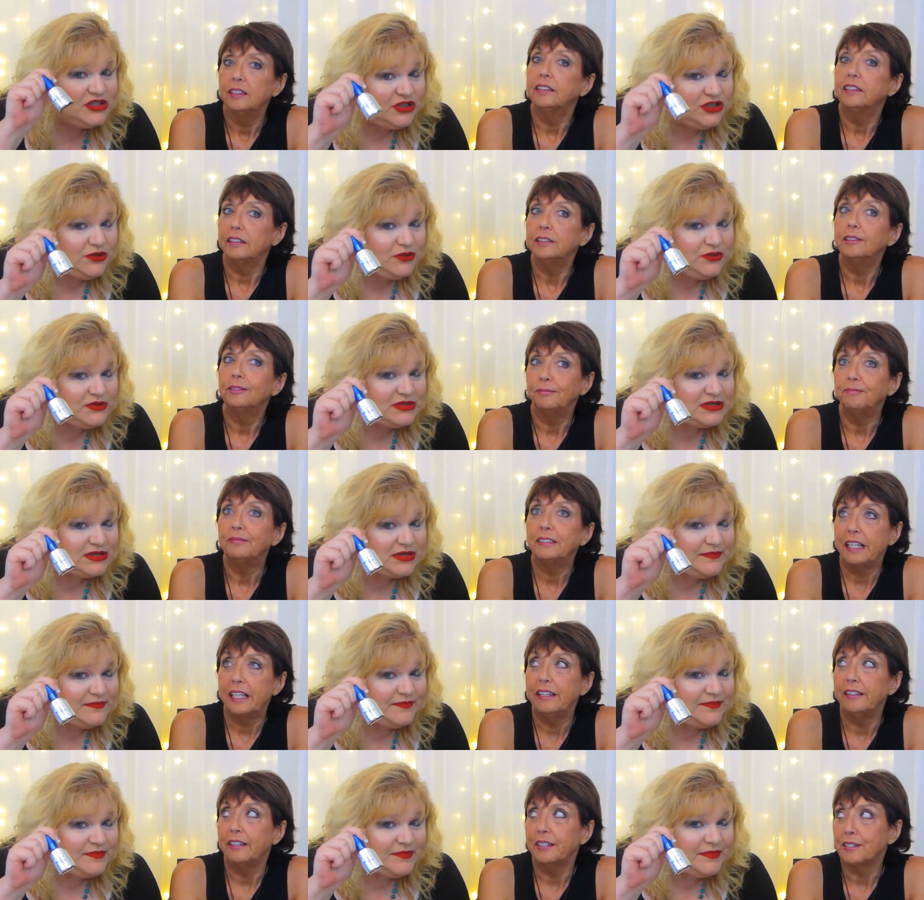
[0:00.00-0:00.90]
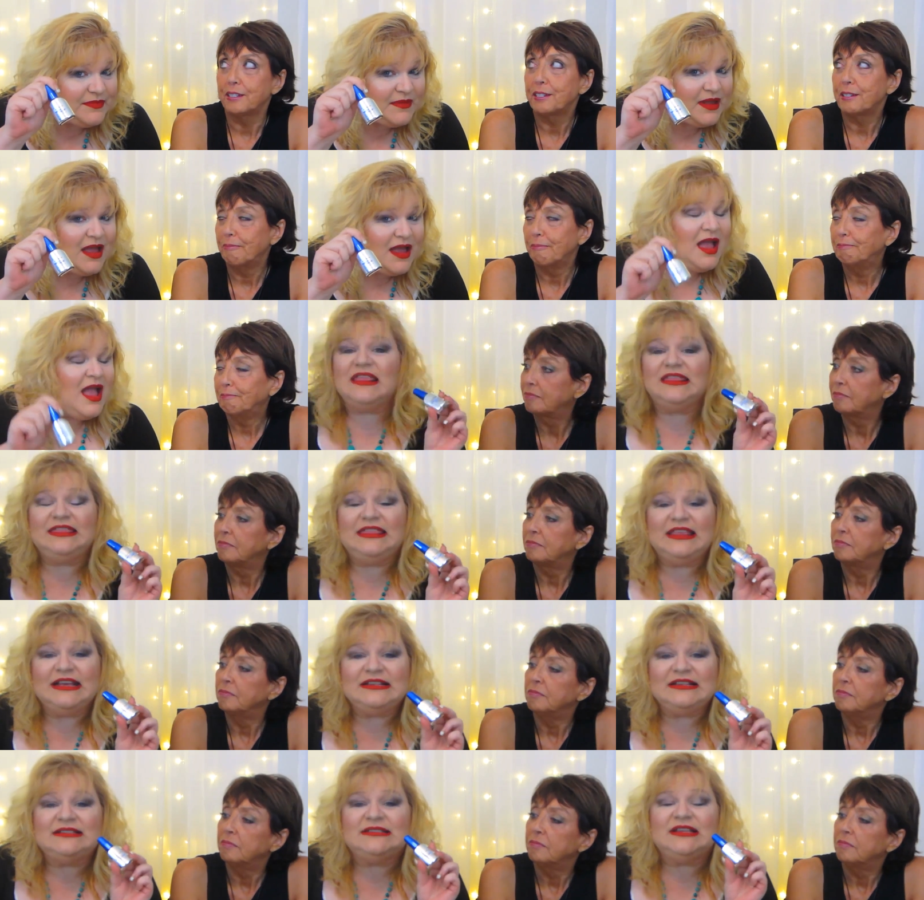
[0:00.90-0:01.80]
Speaker 1: use. It is.
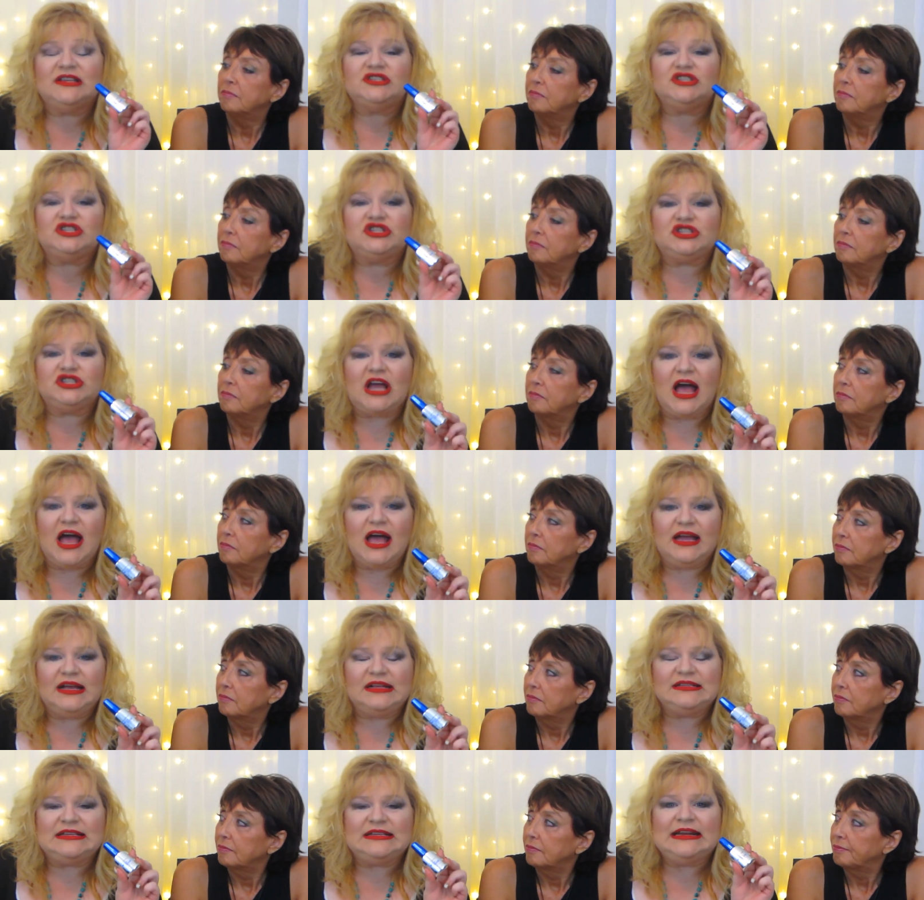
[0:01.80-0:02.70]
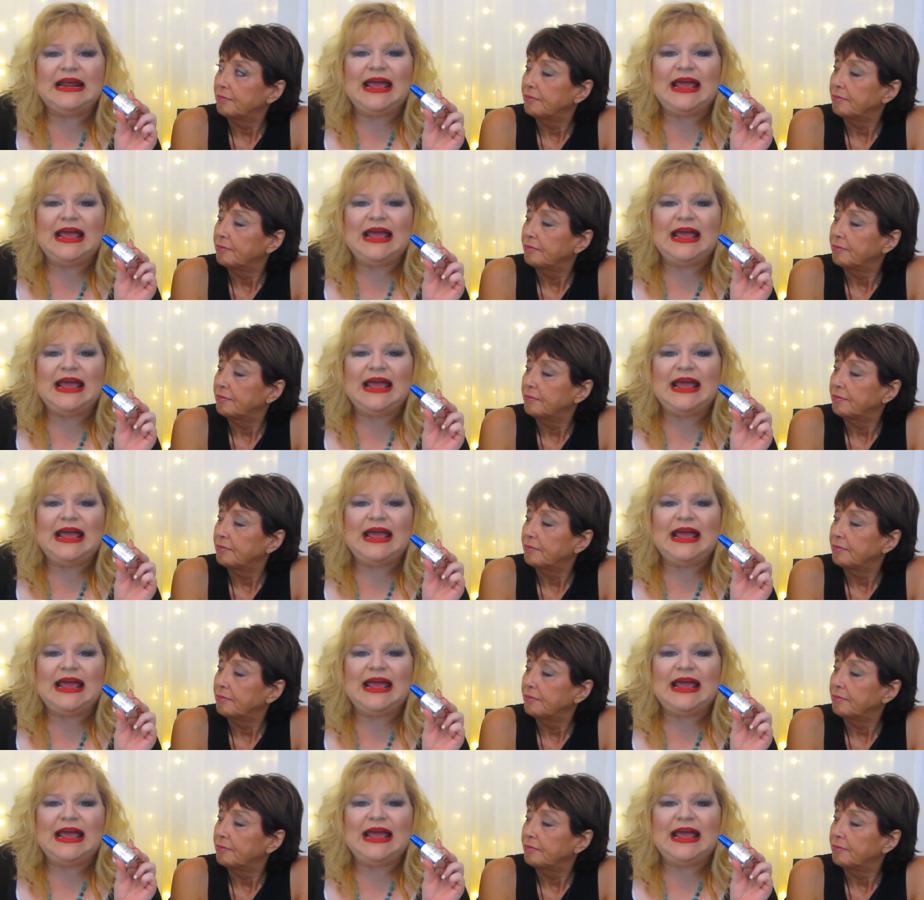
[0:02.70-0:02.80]
This shines, it